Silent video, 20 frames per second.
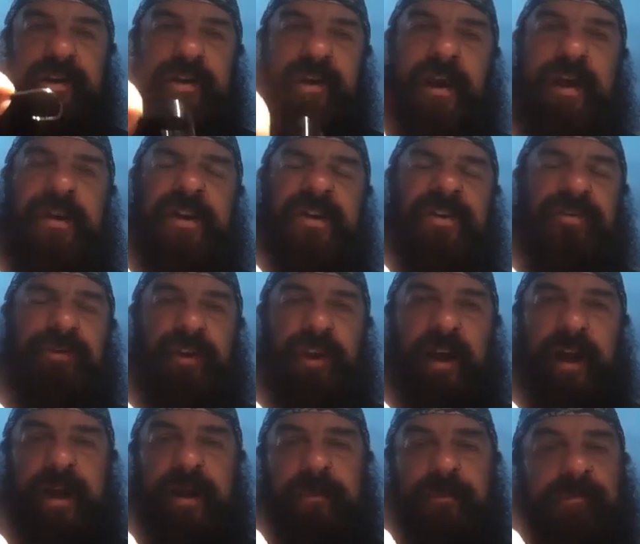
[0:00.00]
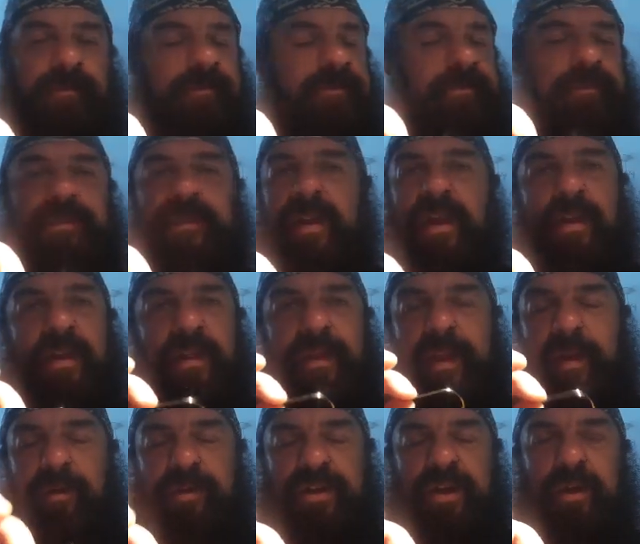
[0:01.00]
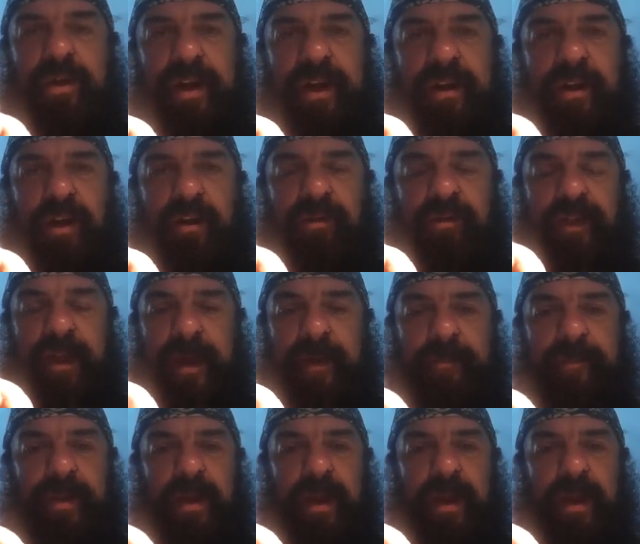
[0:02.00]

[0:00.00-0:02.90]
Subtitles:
9 inch fly. They will totally engulf that.